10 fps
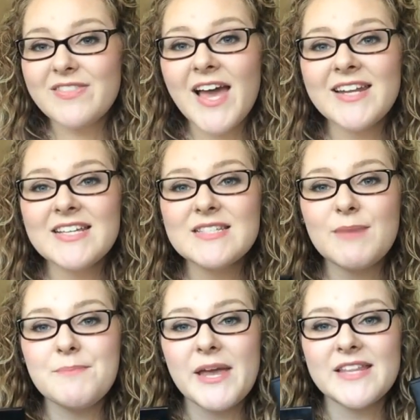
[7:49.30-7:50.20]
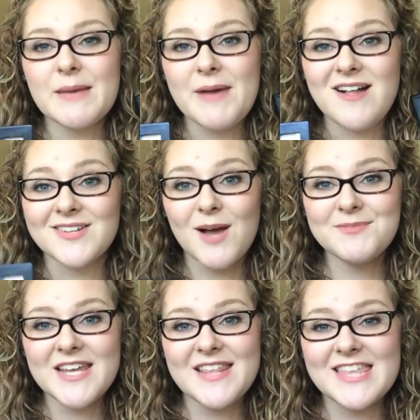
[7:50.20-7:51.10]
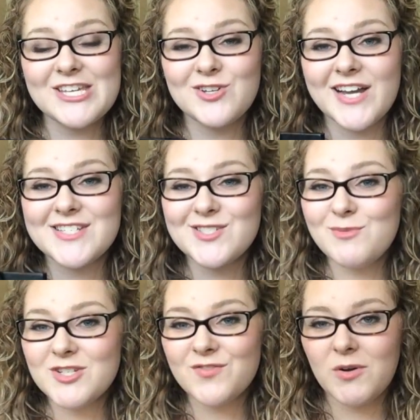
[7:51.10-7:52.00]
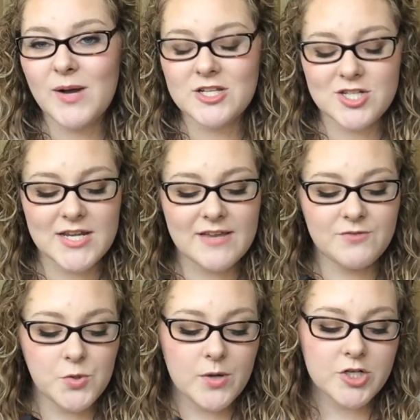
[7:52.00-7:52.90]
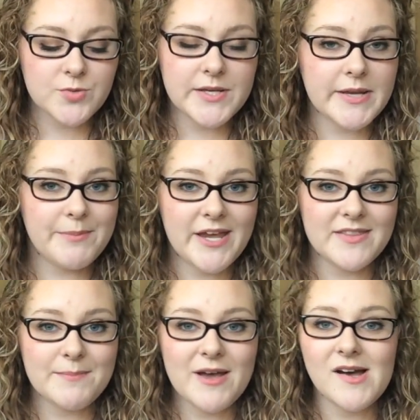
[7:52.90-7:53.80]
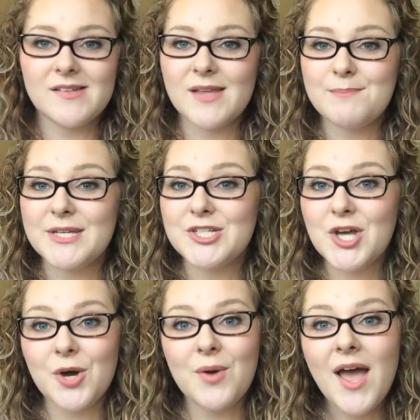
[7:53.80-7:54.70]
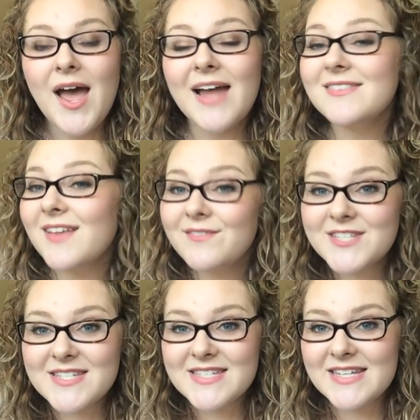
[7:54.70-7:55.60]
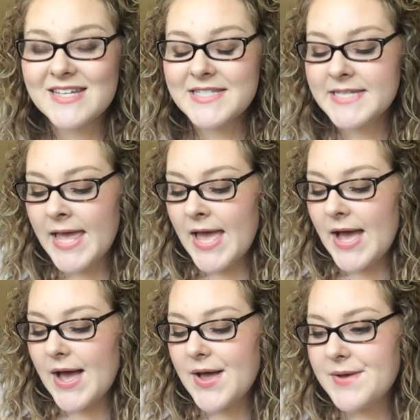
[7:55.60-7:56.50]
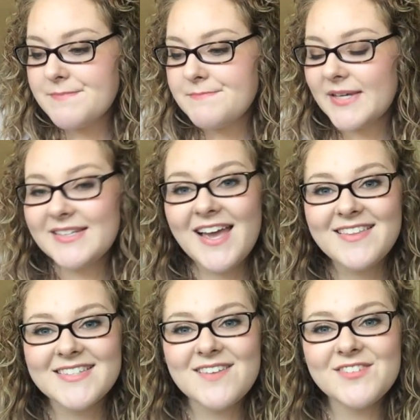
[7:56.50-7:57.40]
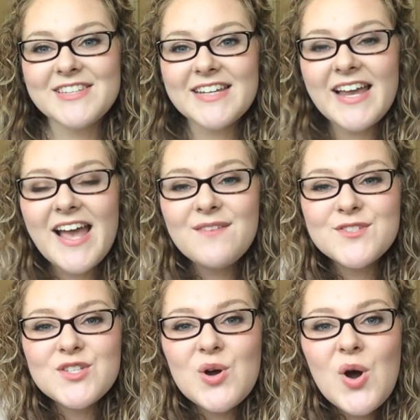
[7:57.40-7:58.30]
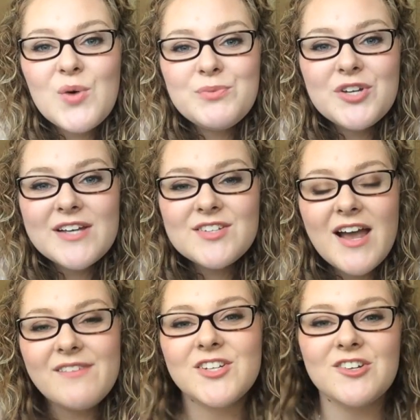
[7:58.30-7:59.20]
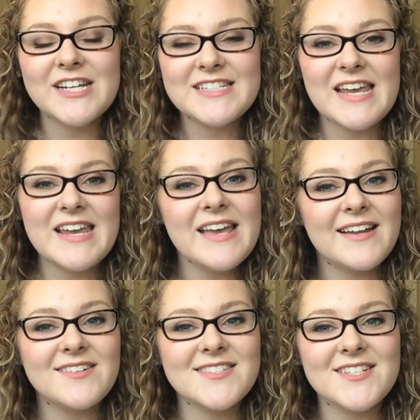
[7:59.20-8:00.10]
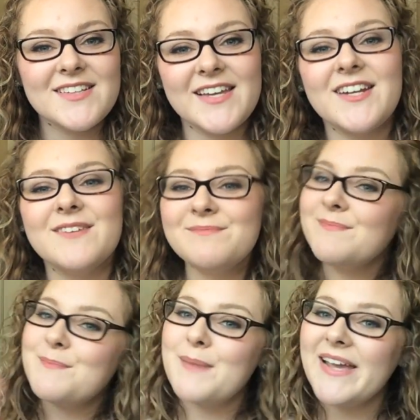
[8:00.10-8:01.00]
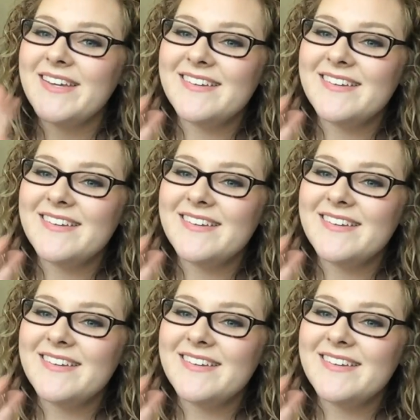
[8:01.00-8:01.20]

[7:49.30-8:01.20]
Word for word: that is my Pan That Palette update. Thank you guys so much for watching. If you are doing a Pan That Palette, let me know. I'd love to see it. Um, and yeah, that's everything I have. So hope you guys are having a great day, and I'll see you later. Bye.